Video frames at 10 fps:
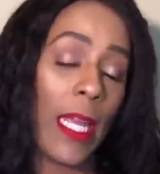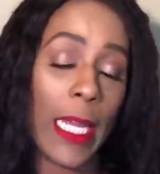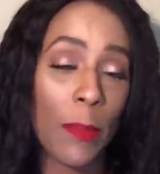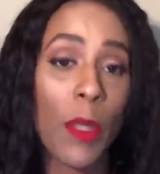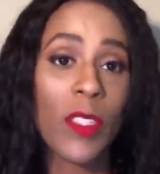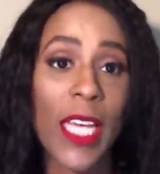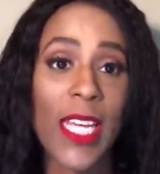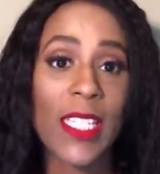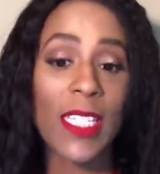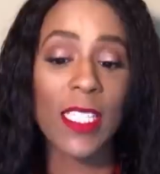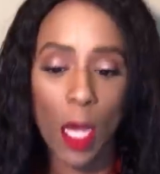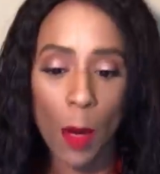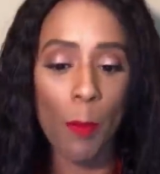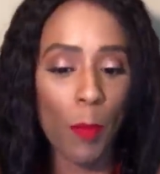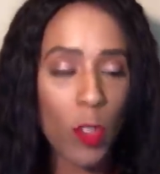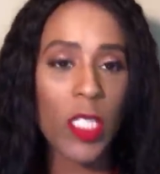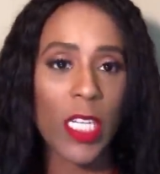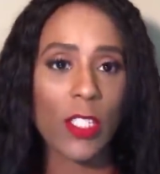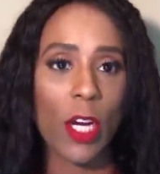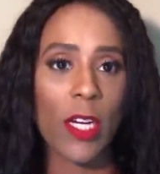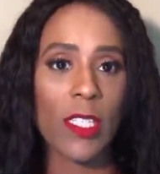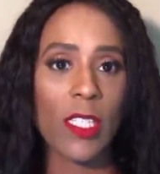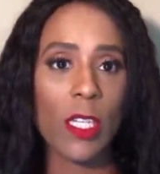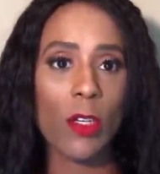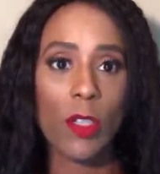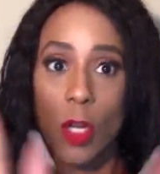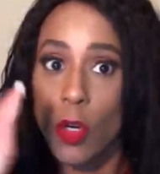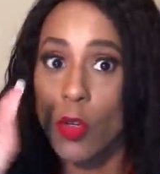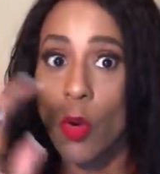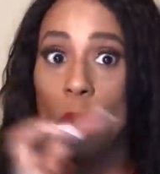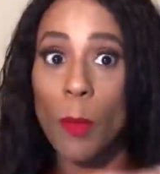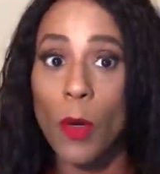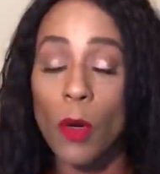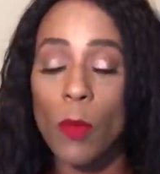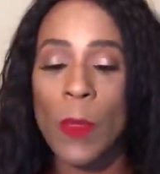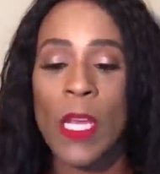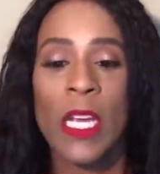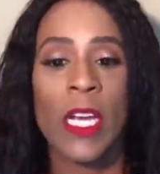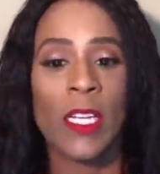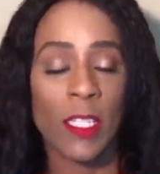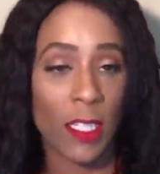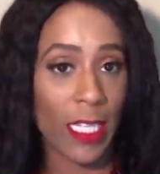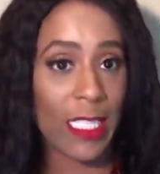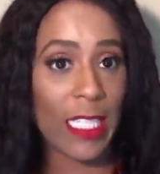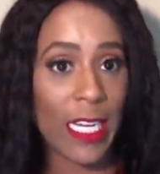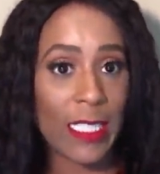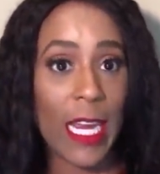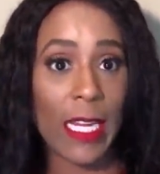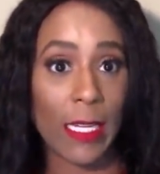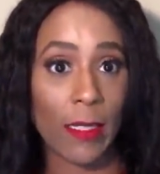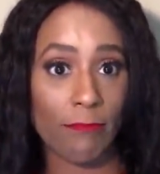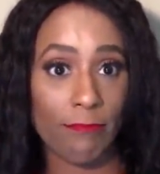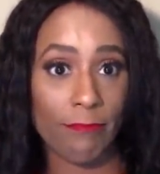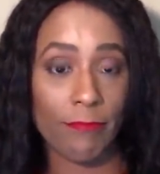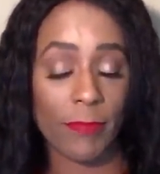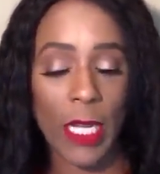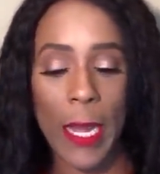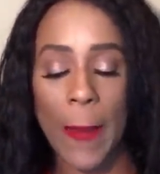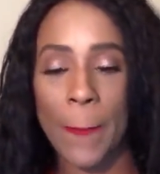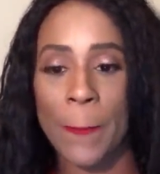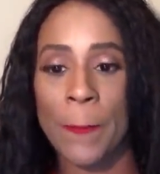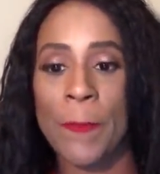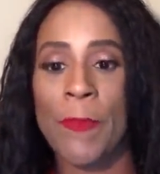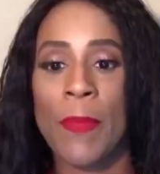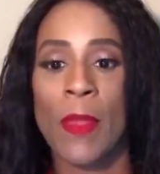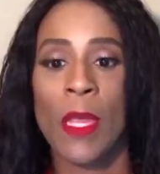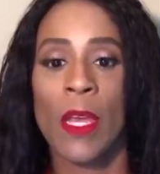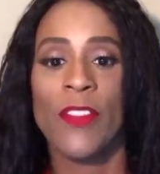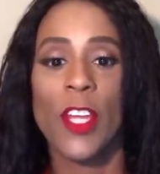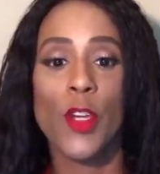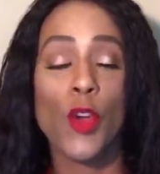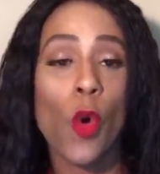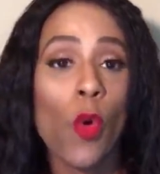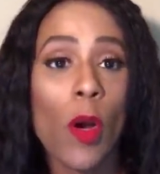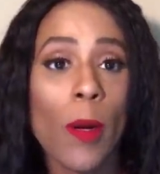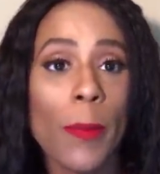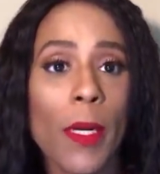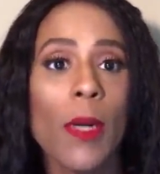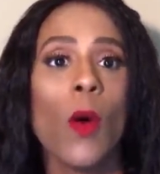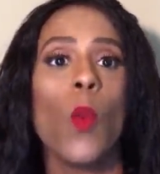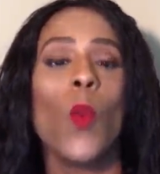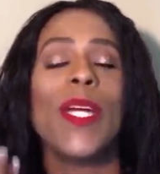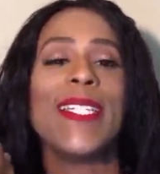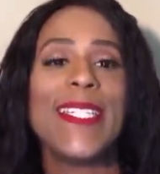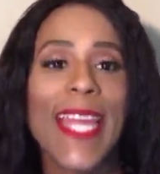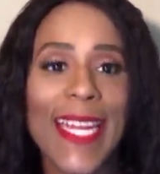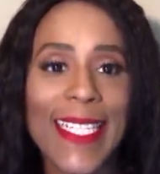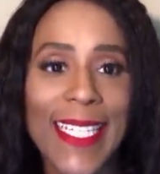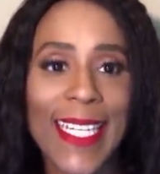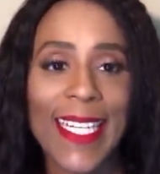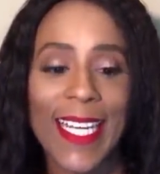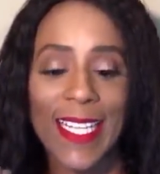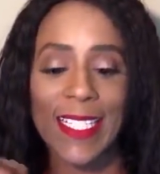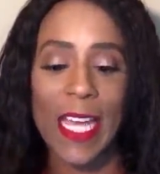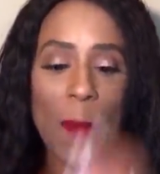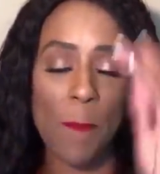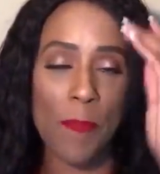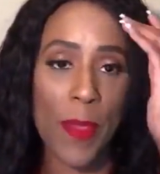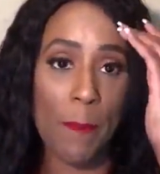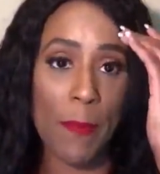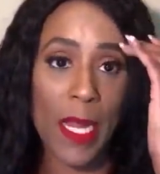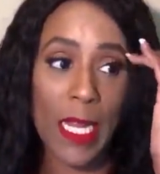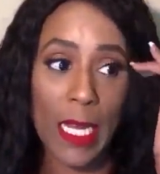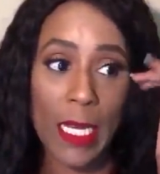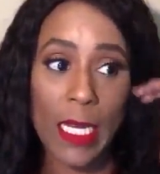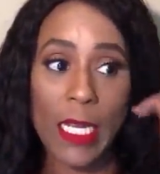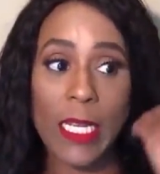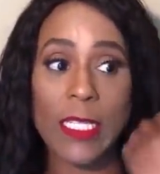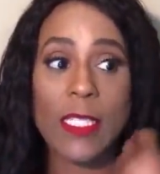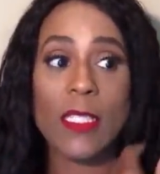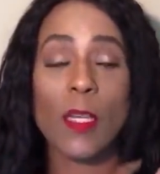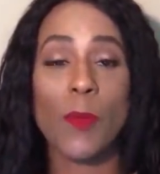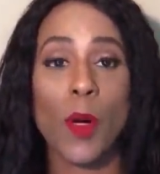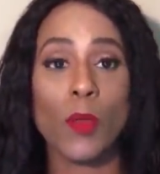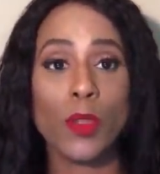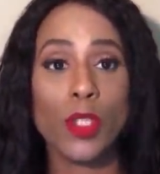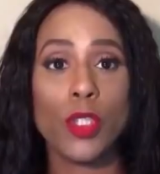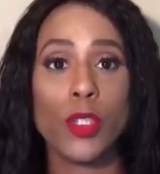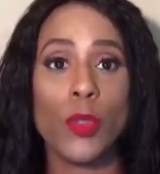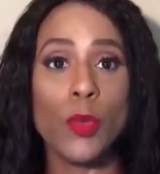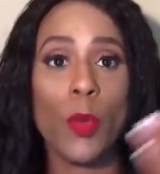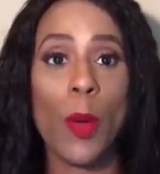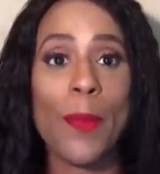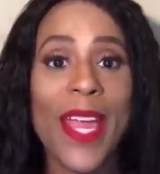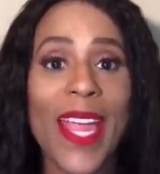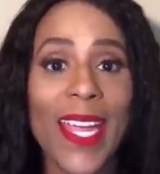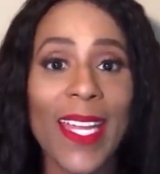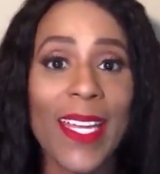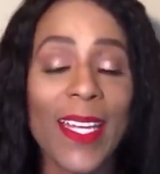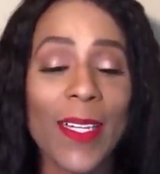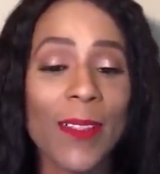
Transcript: In most cases, most things are considered normal. Let's take dating, okay? The norm when dating is that the man is supposed to pay.